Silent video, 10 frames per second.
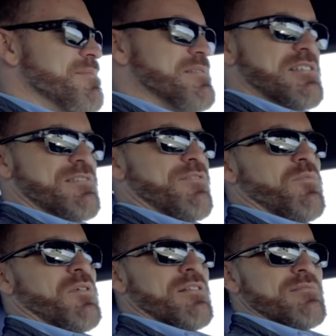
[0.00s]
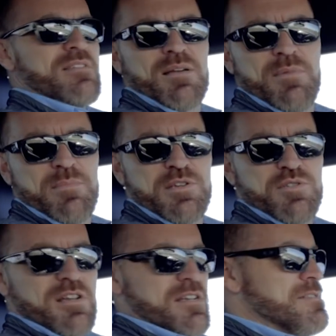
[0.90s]
maybe 6'1". I think it might be
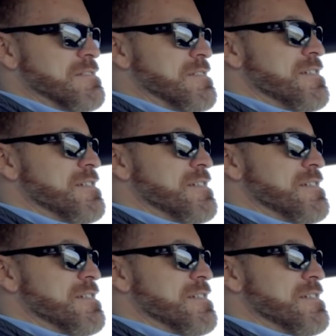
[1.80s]
shrinking.